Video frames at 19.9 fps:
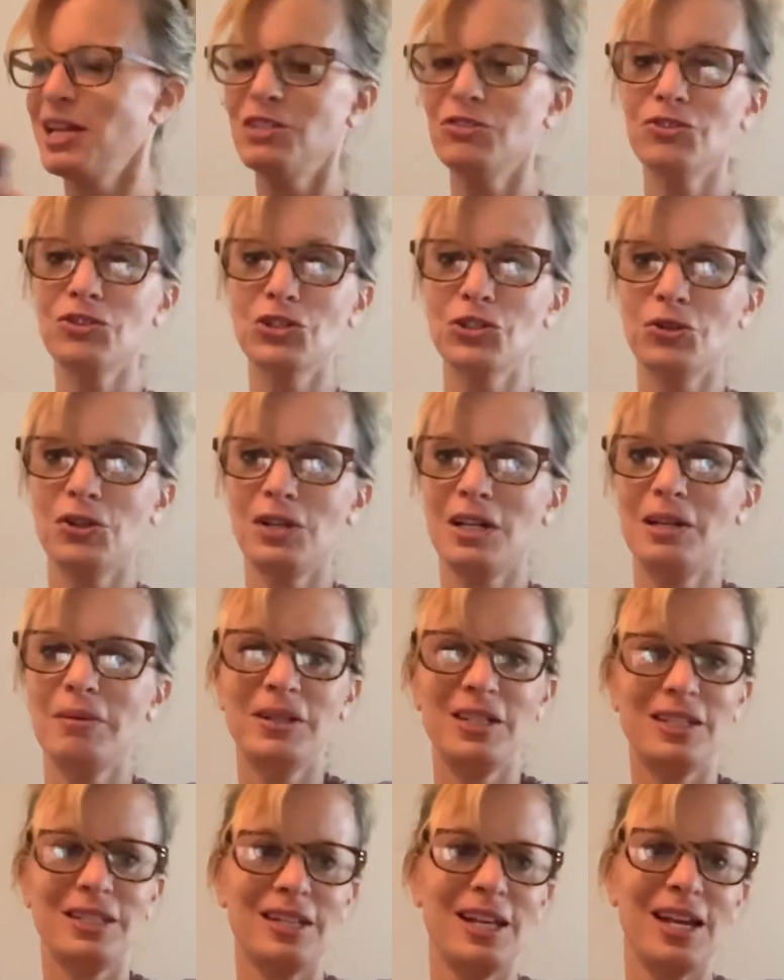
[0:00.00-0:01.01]
for joining me
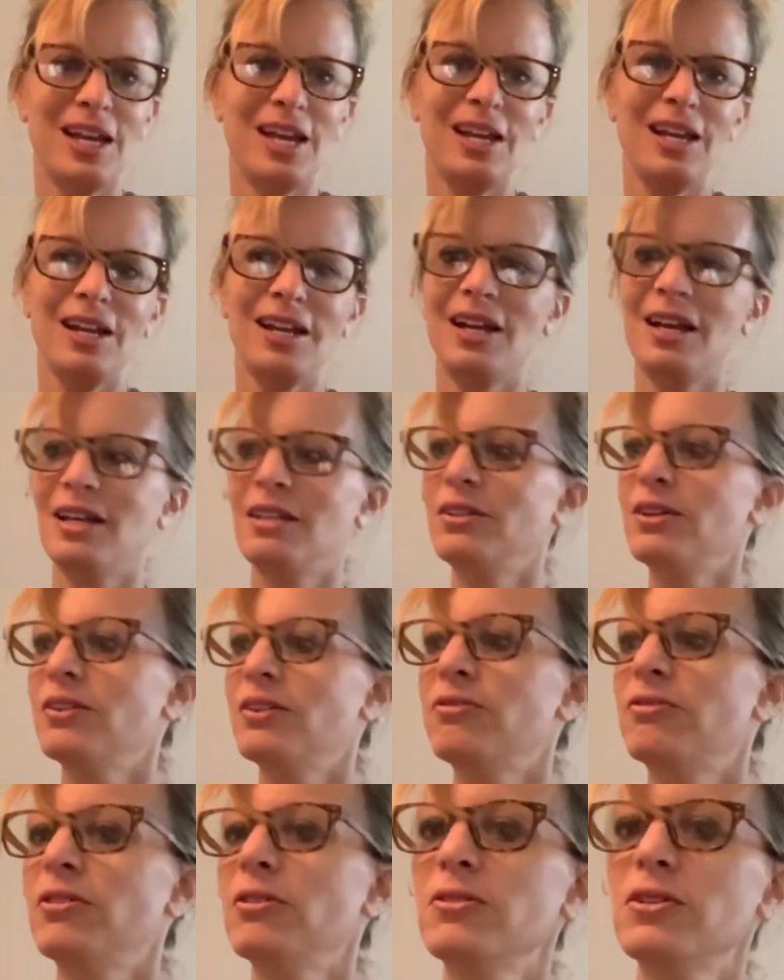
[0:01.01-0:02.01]
today. I look
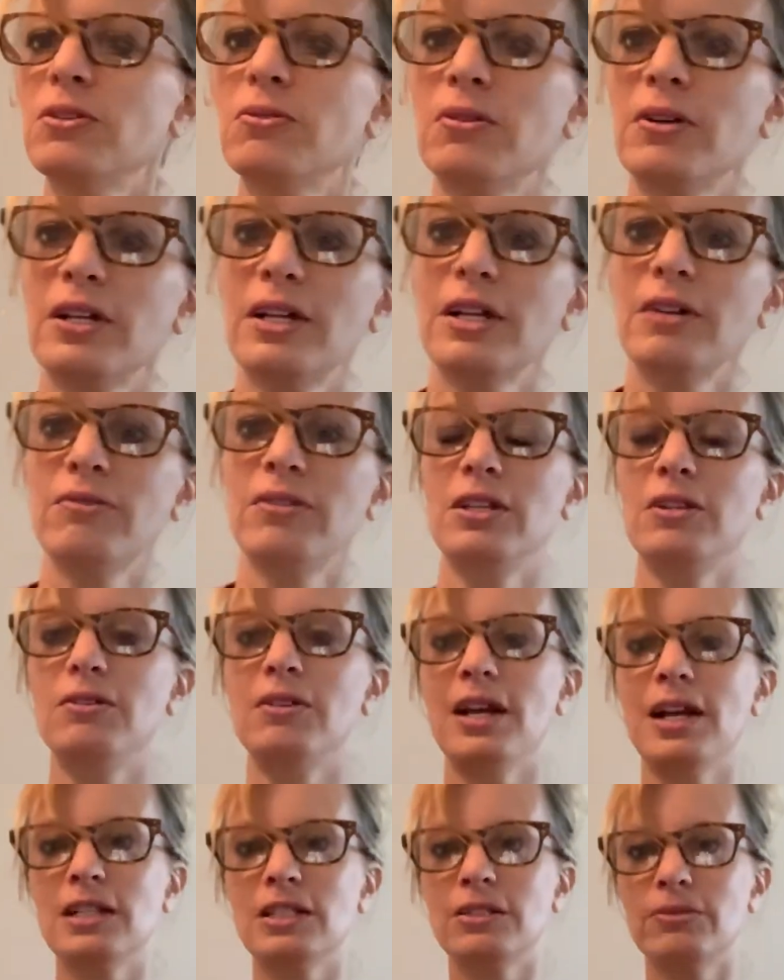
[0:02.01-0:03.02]
forward to working with you
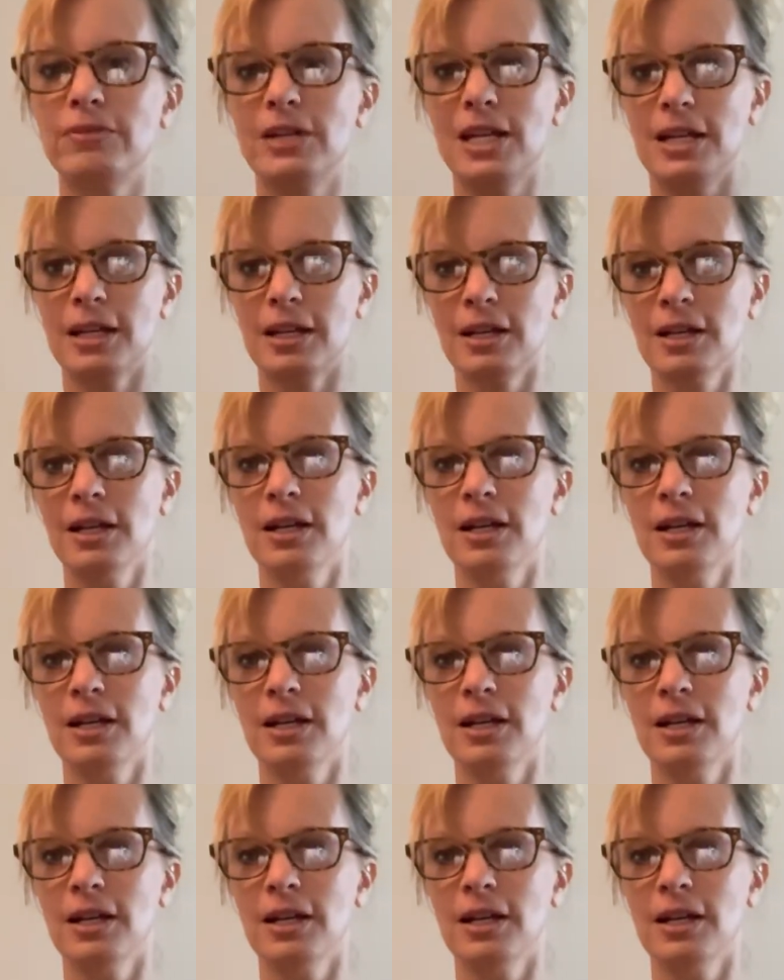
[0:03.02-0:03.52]
next week.